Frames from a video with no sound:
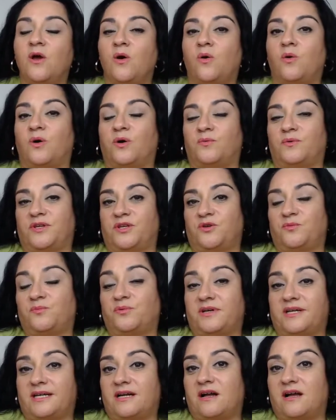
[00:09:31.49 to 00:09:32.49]
Or when you
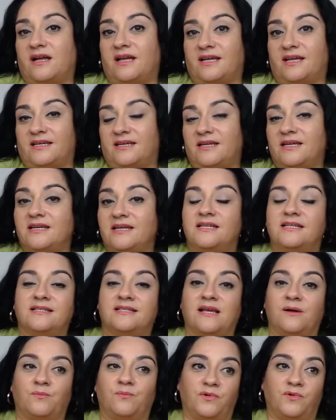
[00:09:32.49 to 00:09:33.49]
bring on
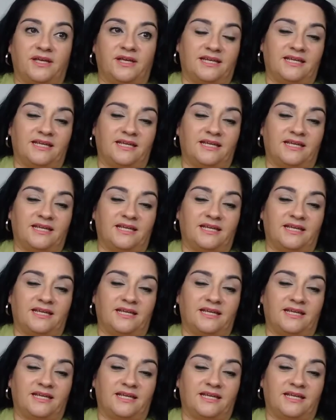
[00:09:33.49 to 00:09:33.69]
someone